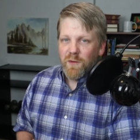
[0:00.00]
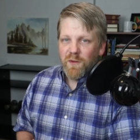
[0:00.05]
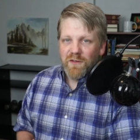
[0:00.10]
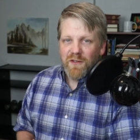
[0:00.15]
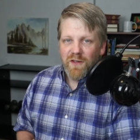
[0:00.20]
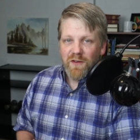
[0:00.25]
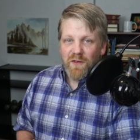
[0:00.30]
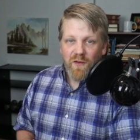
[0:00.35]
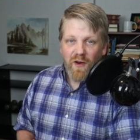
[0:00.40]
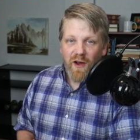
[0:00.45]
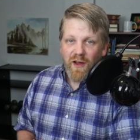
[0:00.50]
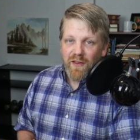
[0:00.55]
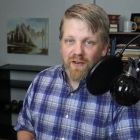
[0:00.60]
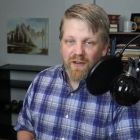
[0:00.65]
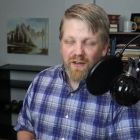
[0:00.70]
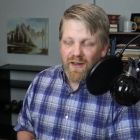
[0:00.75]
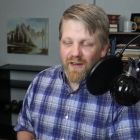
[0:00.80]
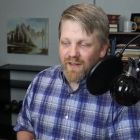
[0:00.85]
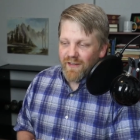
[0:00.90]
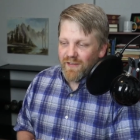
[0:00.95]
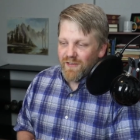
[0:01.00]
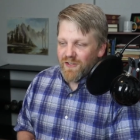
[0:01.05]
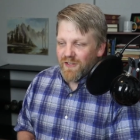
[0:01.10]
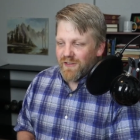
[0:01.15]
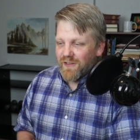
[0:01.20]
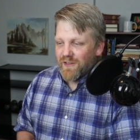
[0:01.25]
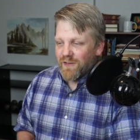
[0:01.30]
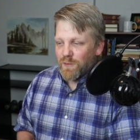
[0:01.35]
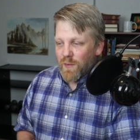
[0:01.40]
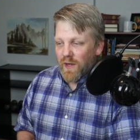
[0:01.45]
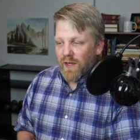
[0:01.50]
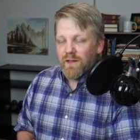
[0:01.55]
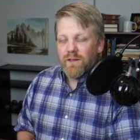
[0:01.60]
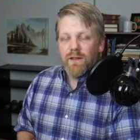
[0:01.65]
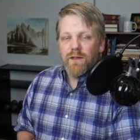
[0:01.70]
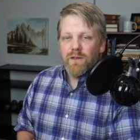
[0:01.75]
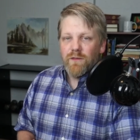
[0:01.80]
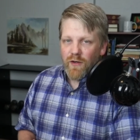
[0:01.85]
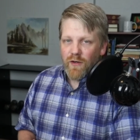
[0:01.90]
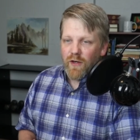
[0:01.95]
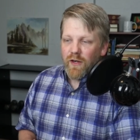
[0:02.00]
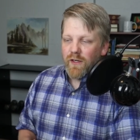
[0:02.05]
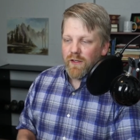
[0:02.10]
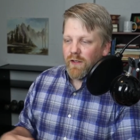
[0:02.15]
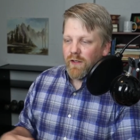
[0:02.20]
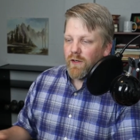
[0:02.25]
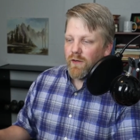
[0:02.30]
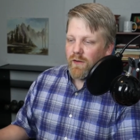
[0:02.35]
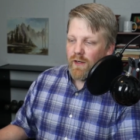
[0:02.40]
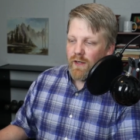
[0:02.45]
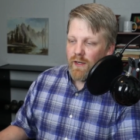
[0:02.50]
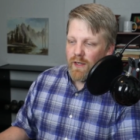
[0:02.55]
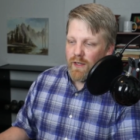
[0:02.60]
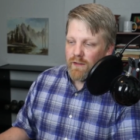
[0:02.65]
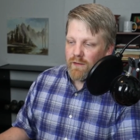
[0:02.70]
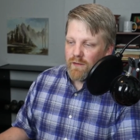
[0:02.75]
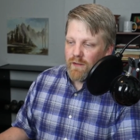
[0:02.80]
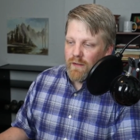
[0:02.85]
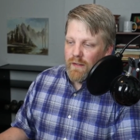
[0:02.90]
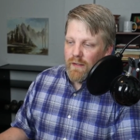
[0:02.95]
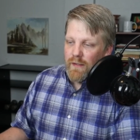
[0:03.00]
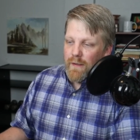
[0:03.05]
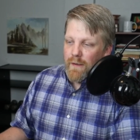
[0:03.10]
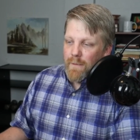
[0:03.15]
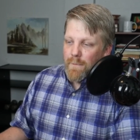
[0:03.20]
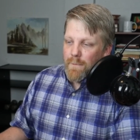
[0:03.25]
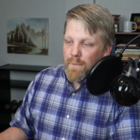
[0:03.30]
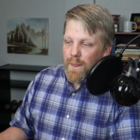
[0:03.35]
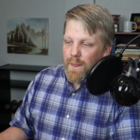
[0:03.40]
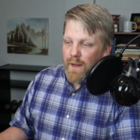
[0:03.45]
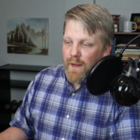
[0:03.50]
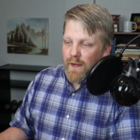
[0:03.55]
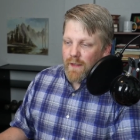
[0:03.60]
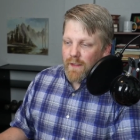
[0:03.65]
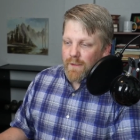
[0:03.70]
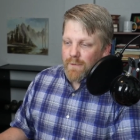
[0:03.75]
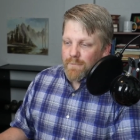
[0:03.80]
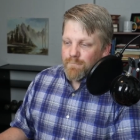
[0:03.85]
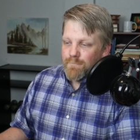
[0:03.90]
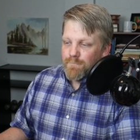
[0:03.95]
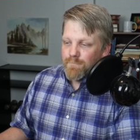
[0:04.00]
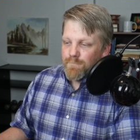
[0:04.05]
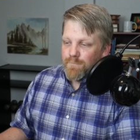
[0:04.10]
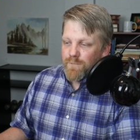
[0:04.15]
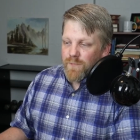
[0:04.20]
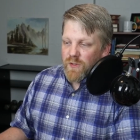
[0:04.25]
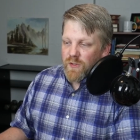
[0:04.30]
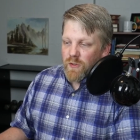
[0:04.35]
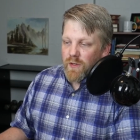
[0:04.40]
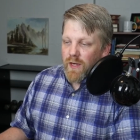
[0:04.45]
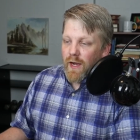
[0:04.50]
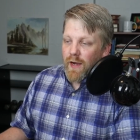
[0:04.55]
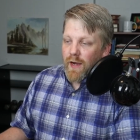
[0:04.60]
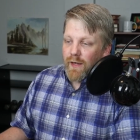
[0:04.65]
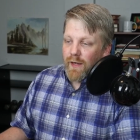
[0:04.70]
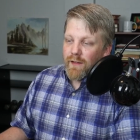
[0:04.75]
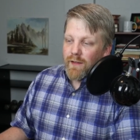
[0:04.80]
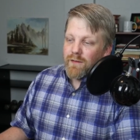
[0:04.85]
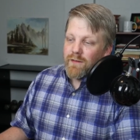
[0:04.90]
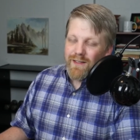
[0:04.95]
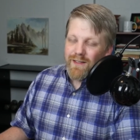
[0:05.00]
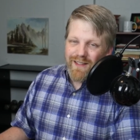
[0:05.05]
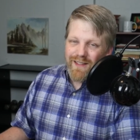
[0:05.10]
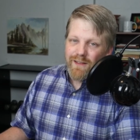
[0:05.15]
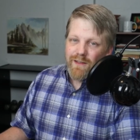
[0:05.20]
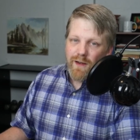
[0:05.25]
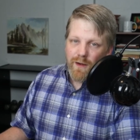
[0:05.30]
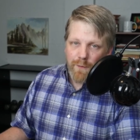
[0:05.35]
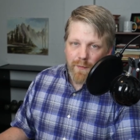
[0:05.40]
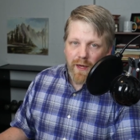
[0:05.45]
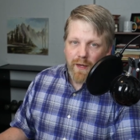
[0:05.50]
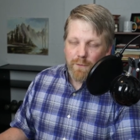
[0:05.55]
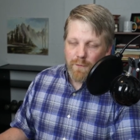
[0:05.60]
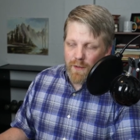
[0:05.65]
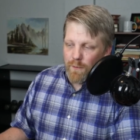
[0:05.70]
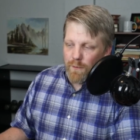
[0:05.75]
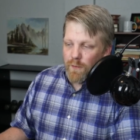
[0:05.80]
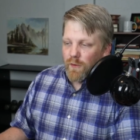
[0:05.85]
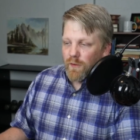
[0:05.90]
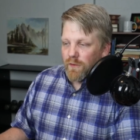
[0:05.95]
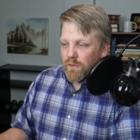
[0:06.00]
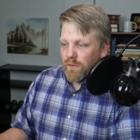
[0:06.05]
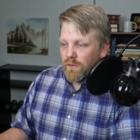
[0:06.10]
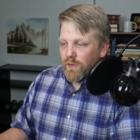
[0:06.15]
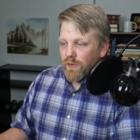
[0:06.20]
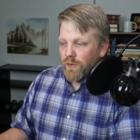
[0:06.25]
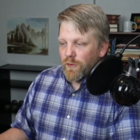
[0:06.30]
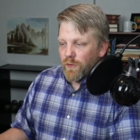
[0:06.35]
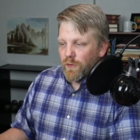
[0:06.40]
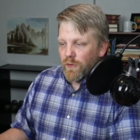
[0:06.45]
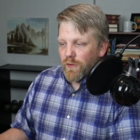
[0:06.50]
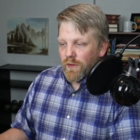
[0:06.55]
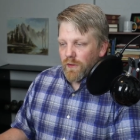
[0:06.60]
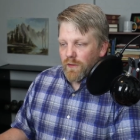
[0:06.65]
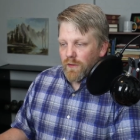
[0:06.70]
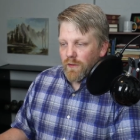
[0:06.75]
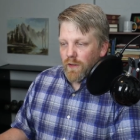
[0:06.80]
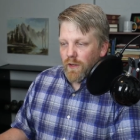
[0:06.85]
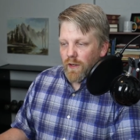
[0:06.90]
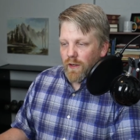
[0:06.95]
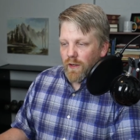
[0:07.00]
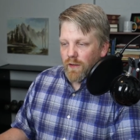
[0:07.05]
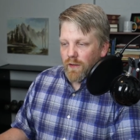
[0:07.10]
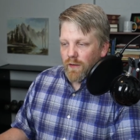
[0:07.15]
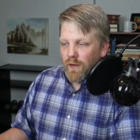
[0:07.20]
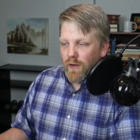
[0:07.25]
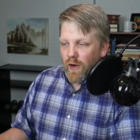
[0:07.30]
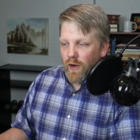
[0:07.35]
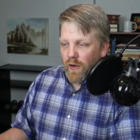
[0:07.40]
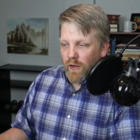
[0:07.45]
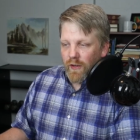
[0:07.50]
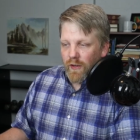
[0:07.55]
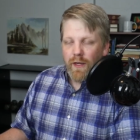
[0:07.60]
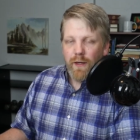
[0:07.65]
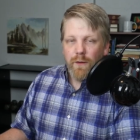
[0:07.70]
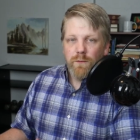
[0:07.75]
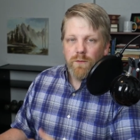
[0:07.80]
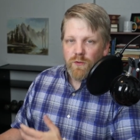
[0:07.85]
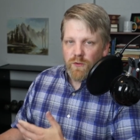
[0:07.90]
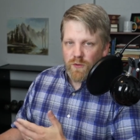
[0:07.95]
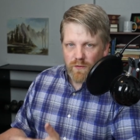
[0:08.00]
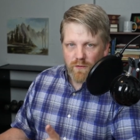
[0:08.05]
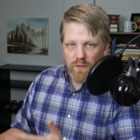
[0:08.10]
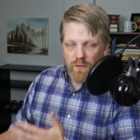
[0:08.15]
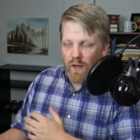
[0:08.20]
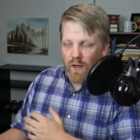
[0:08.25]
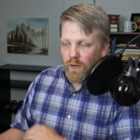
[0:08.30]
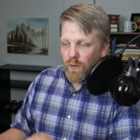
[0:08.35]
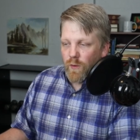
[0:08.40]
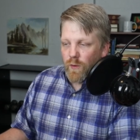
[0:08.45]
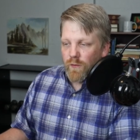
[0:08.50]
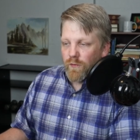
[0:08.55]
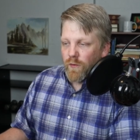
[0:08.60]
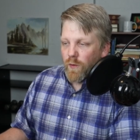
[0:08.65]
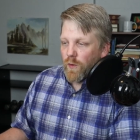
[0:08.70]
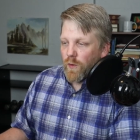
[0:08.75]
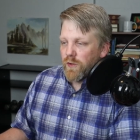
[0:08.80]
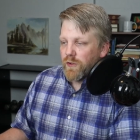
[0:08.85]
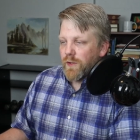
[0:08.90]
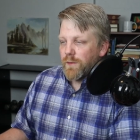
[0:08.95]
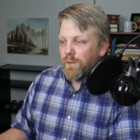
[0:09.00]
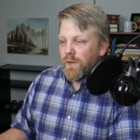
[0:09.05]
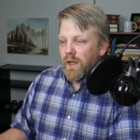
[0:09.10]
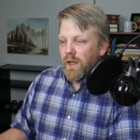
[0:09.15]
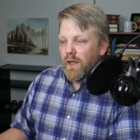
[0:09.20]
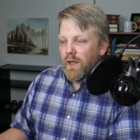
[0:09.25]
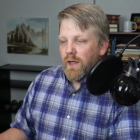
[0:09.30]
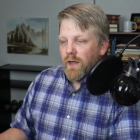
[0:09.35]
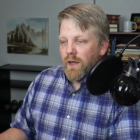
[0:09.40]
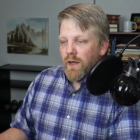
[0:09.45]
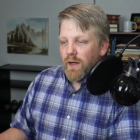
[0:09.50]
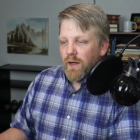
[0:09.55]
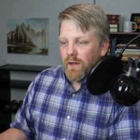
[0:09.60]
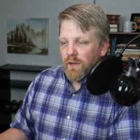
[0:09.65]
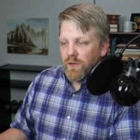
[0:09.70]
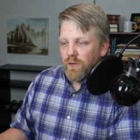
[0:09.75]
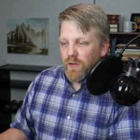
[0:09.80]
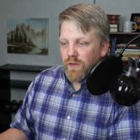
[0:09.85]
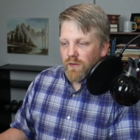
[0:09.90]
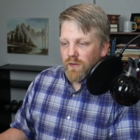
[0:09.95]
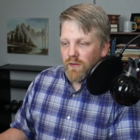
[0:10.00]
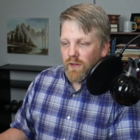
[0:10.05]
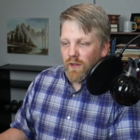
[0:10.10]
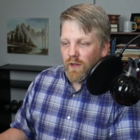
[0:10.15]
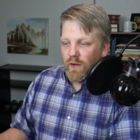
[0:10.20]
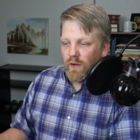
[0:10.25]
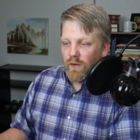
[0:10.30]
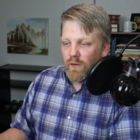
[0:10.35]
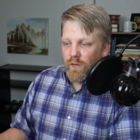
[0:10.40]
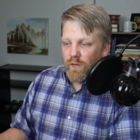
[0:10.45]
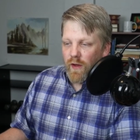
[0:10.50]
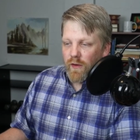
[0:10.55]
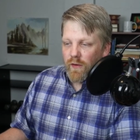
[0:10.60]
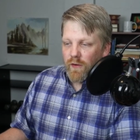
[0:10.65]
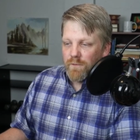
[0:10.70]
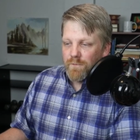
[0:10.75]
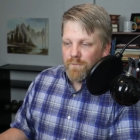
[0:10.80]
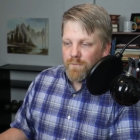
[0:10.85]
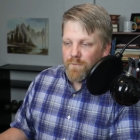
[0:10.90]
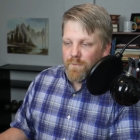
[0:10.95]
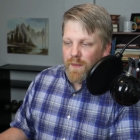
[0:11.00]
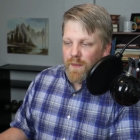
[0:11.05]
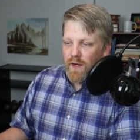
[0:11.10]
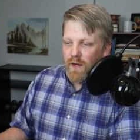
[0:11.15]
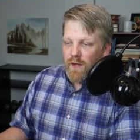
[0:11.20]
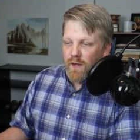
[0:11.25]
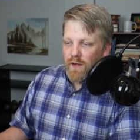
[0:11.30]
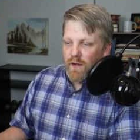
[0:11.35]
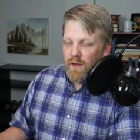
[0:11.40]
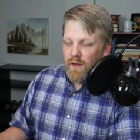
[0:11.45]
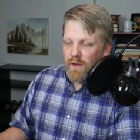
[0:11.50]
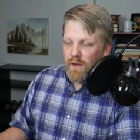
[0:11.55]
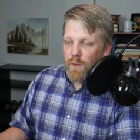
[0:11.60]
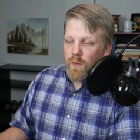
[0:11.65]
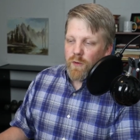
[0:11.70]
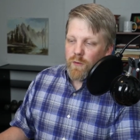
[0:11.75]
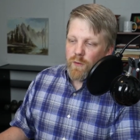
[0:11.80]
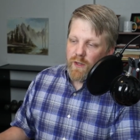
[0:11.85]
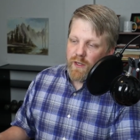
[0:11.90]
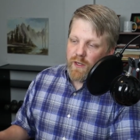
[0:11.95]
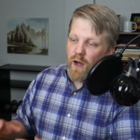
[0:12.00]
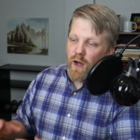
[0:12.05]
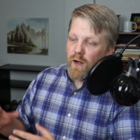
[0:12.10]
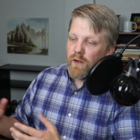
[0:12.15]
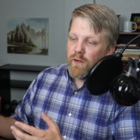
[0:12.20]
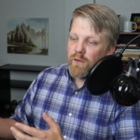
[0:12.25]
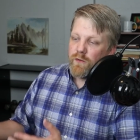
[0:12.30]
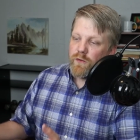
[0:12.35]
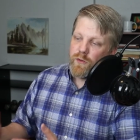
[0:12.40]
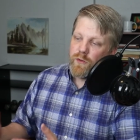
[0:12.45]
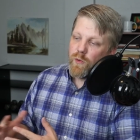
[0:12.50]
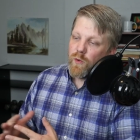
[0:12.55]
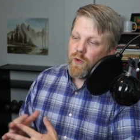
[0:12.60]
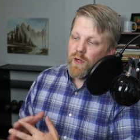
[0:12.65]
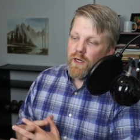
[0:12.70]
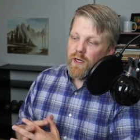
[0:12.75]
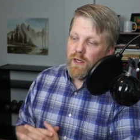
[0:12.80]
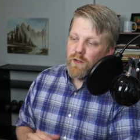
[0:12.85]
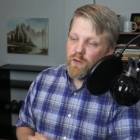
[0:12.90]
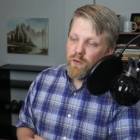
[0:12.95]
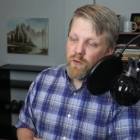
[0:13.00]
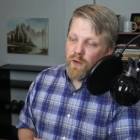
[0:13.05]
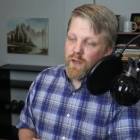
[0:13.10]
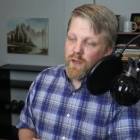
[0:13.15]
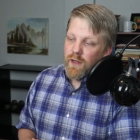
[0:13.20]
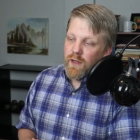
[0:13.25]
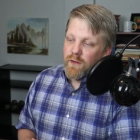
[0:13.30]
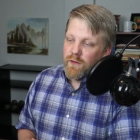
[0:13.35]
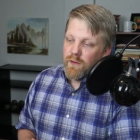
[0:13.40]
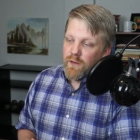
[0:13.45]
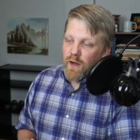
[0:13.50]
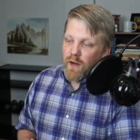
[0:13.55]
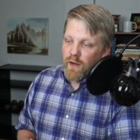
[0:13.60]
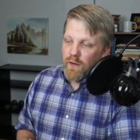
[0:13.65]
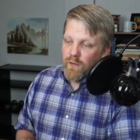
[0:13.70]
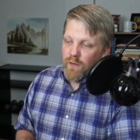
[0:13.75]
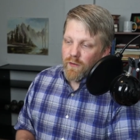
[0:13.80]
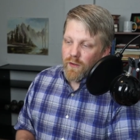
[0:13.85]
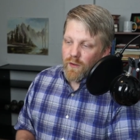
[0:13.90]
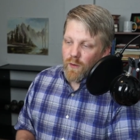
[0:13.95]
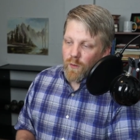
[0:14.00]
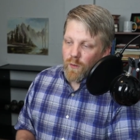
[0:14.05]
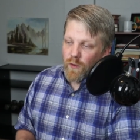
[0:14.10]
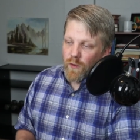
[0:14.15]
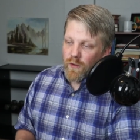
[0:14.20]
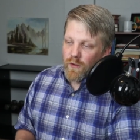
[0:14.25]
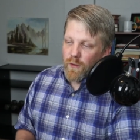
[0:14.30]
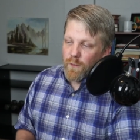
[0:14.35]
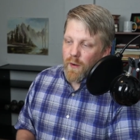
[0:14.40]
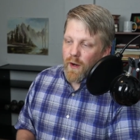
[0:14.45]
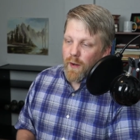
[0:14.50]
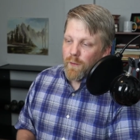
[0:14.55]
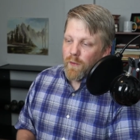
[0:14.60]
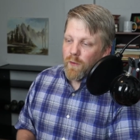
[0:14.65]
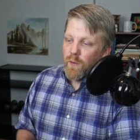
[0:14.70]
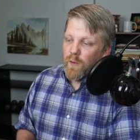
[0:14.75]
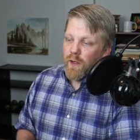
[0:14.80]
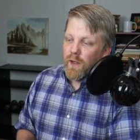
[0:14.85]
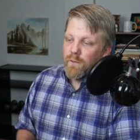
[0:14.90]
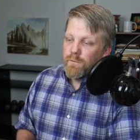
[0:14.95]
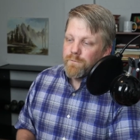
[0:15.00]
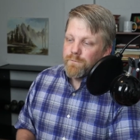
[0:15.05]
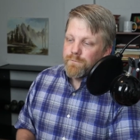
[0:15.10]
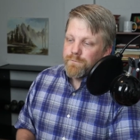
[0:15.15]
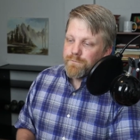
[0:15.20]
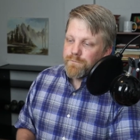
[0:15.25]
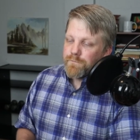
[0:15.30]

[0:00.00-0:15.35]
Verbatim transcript: equal to the Father, and Jesus makes it very clear that he is. Um, so yeah, I guess he did command people to uh, honor him, another word for worship, uh, just as he honored the Father. Uh, number three, God is three. Trinity is not even a word in your Bible. Well,